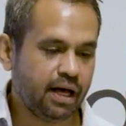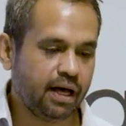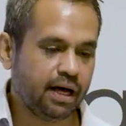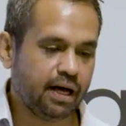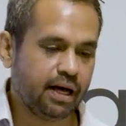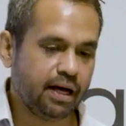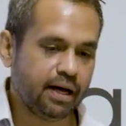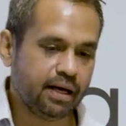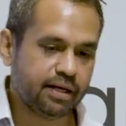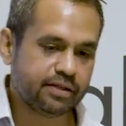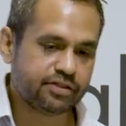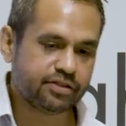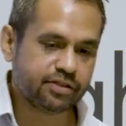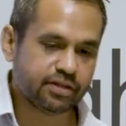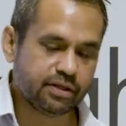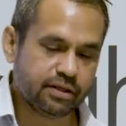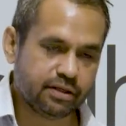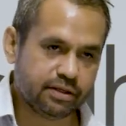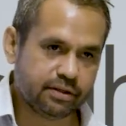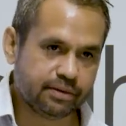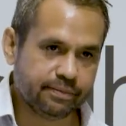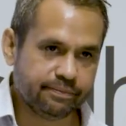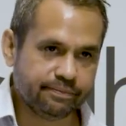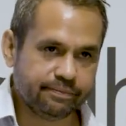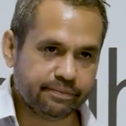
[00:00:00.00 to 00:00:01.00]
Uh,
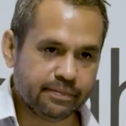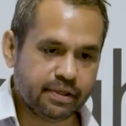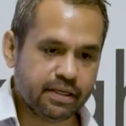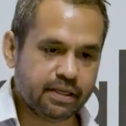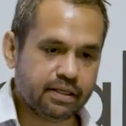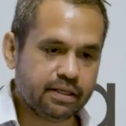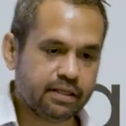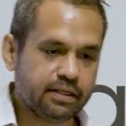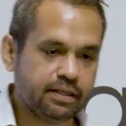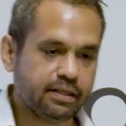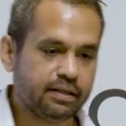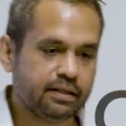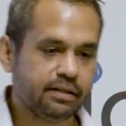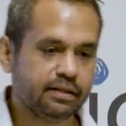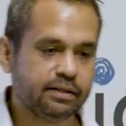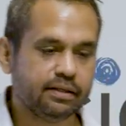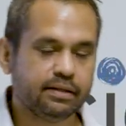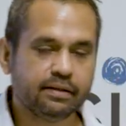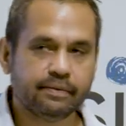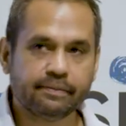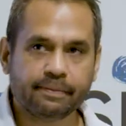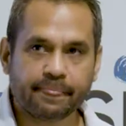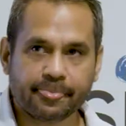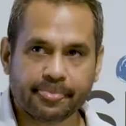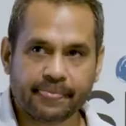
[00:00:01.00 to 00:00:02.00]
so
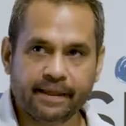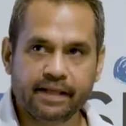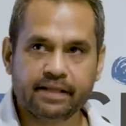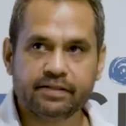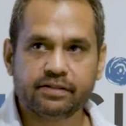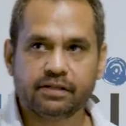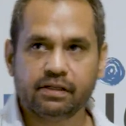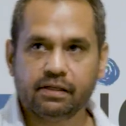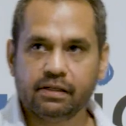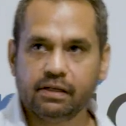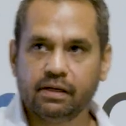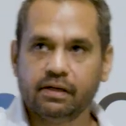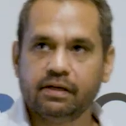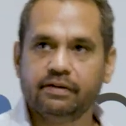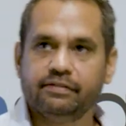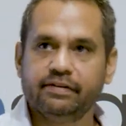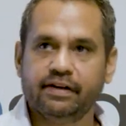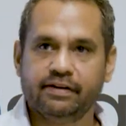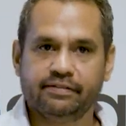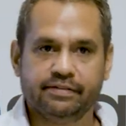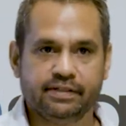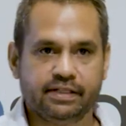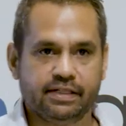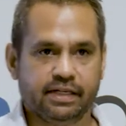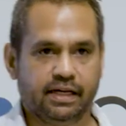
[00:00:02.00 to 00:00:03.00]
there's a lot of
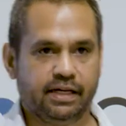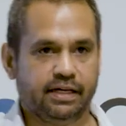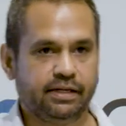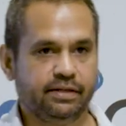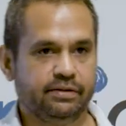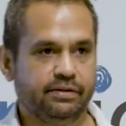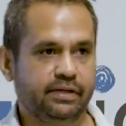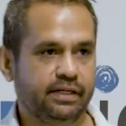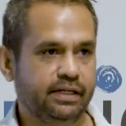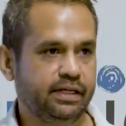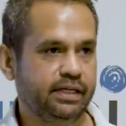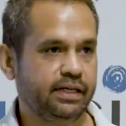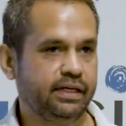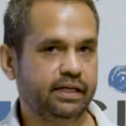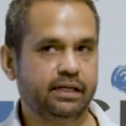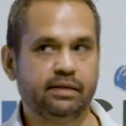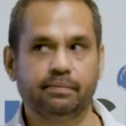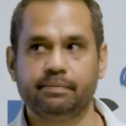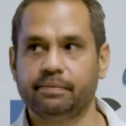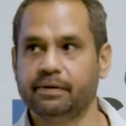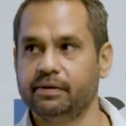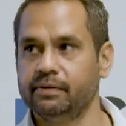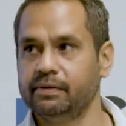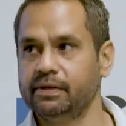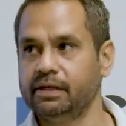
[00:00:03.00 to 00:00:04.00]
other data in here,
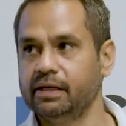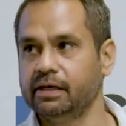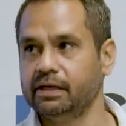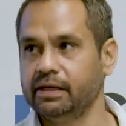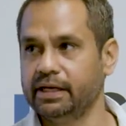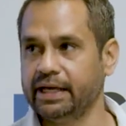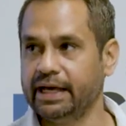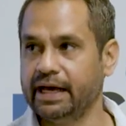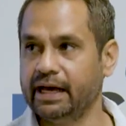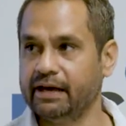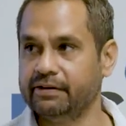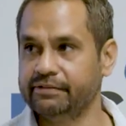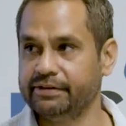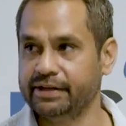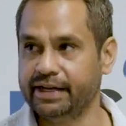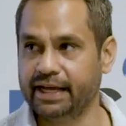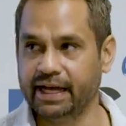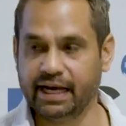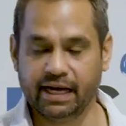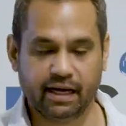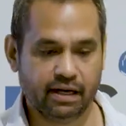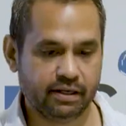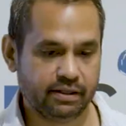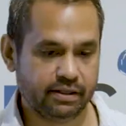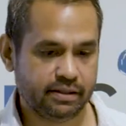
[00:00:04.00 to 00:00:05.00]
but we only have an
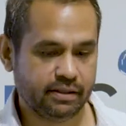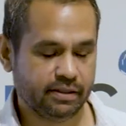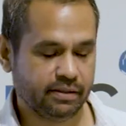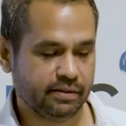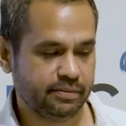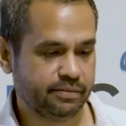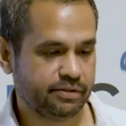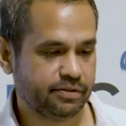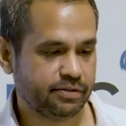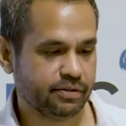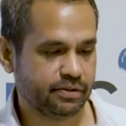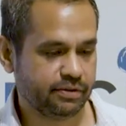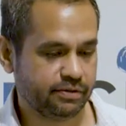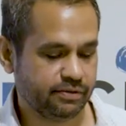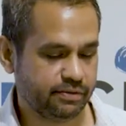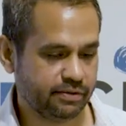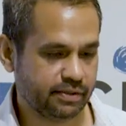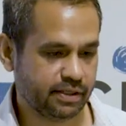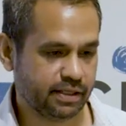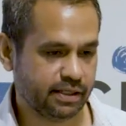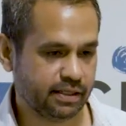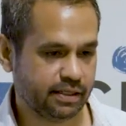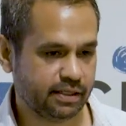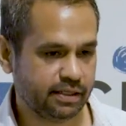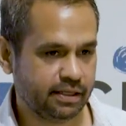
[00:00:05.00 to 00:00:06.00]
hour, and I'm sort of
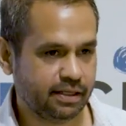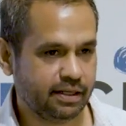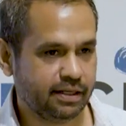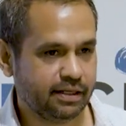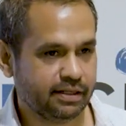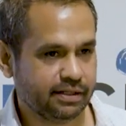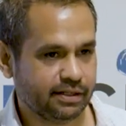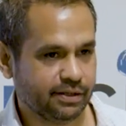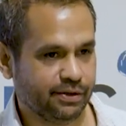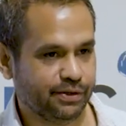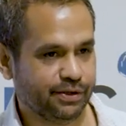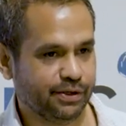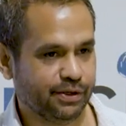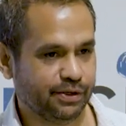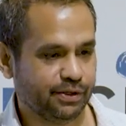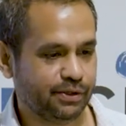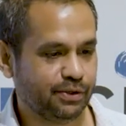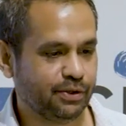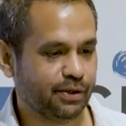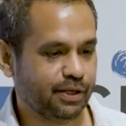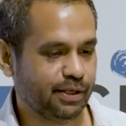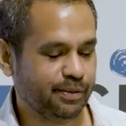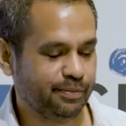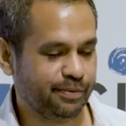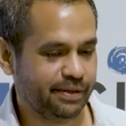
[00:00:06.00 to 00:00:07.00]
uh, going on
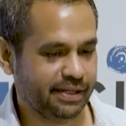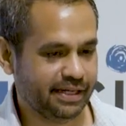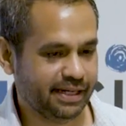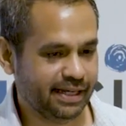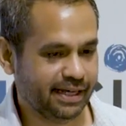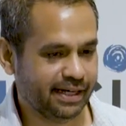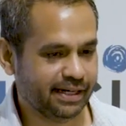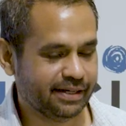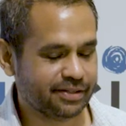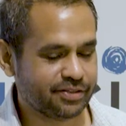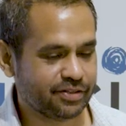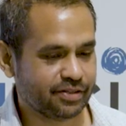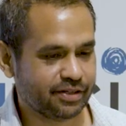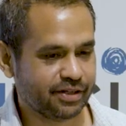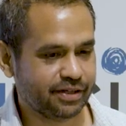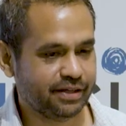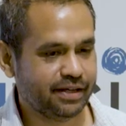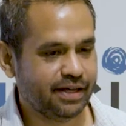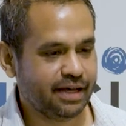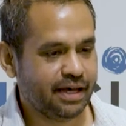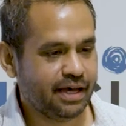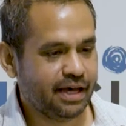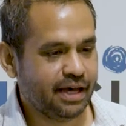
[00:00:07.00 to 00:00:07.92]
quite a bit now. So,